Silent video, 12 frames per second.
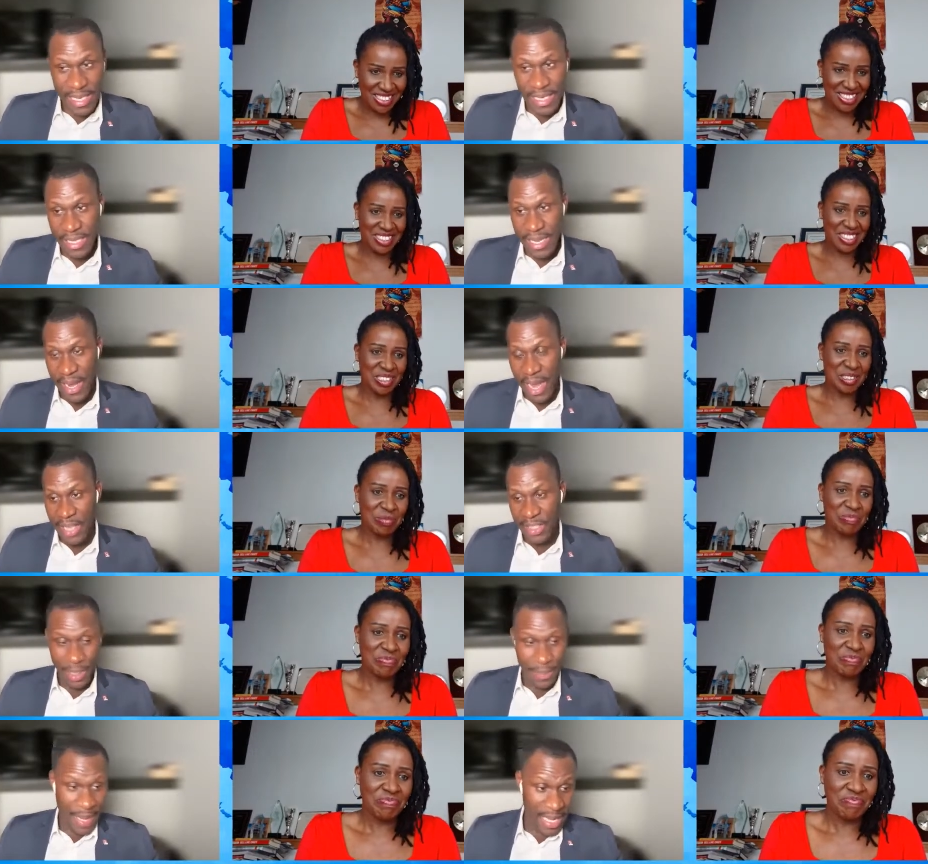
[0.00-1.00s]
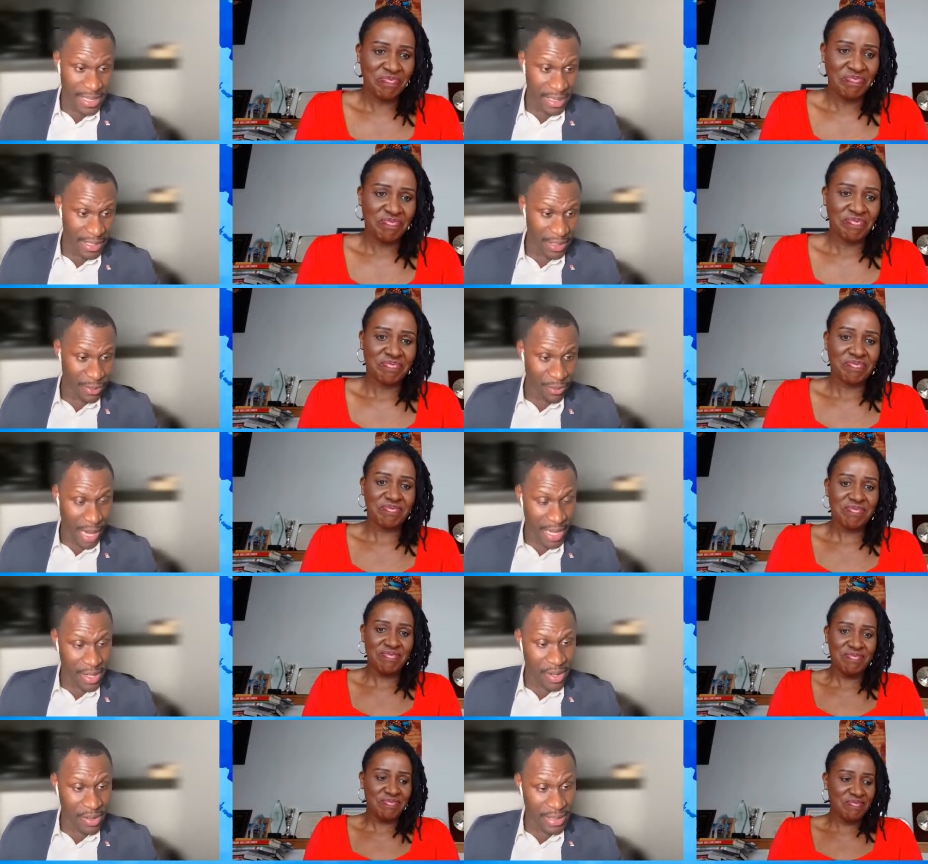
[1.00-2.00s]
Speaker 1: uh, indeed the Cash App handle is
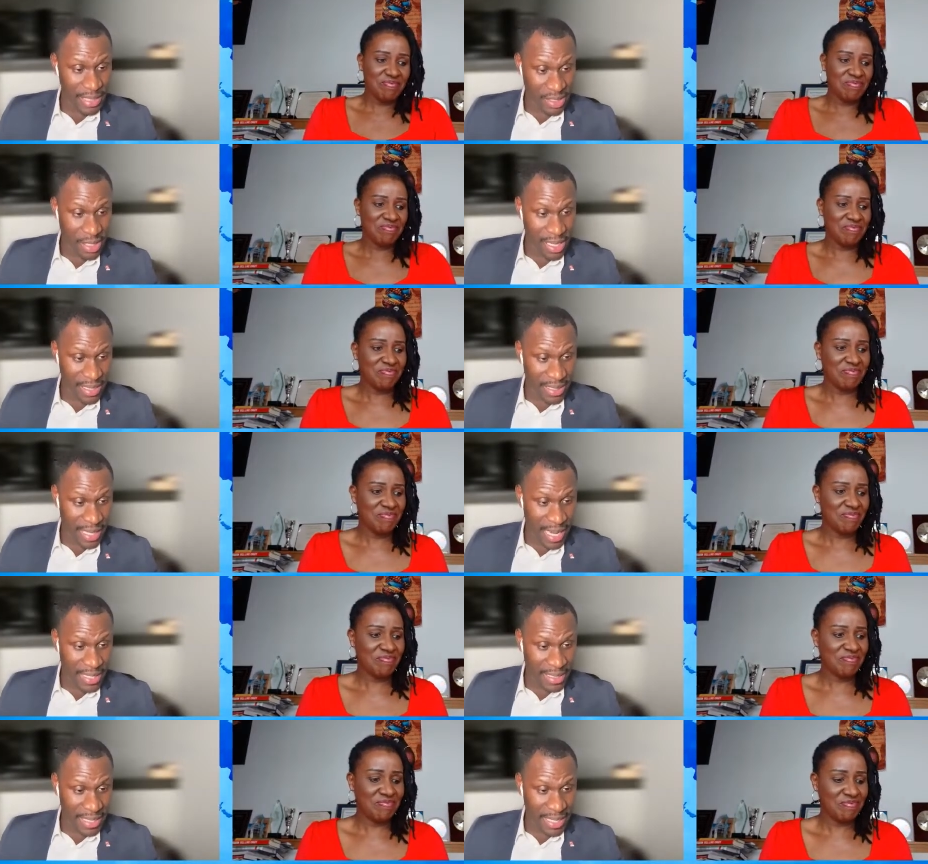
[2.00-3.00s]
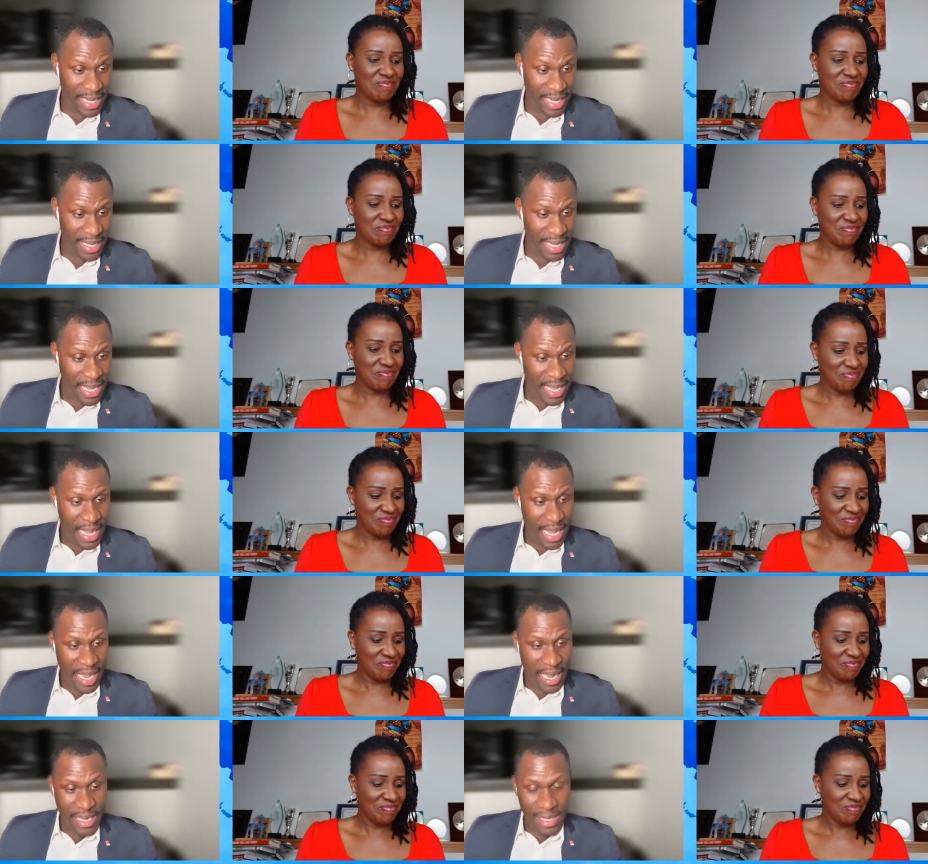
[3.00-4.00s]
right on the dollar sign Lyna
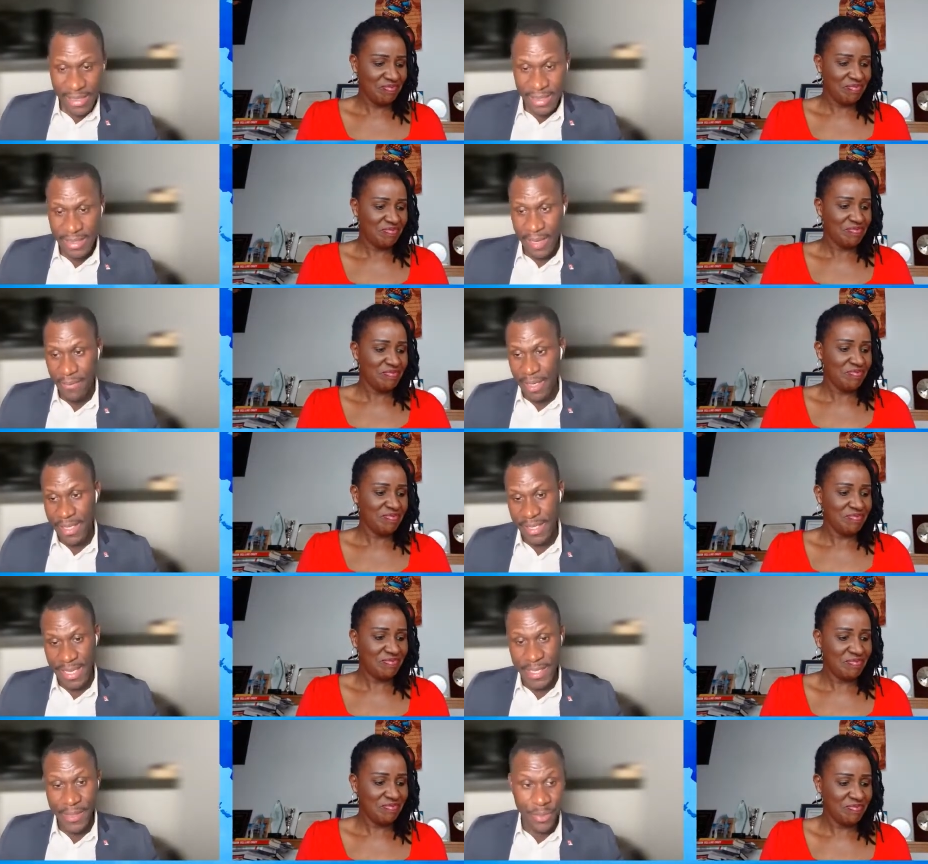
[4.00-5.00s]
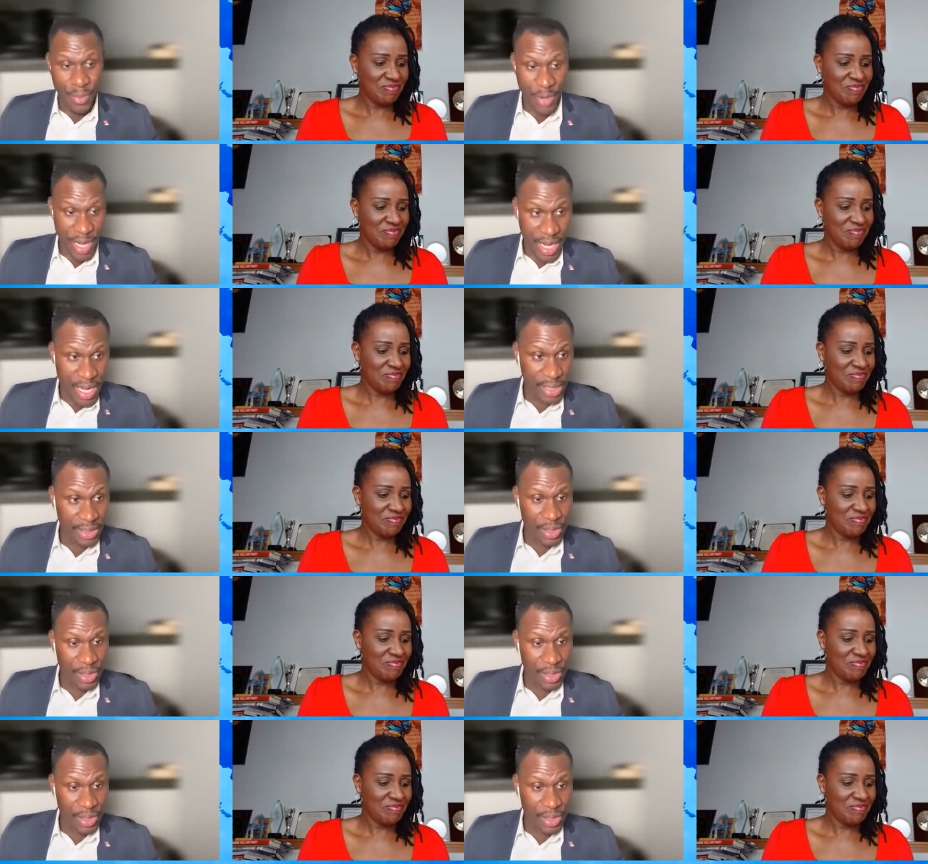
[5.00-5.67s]
and seven six three.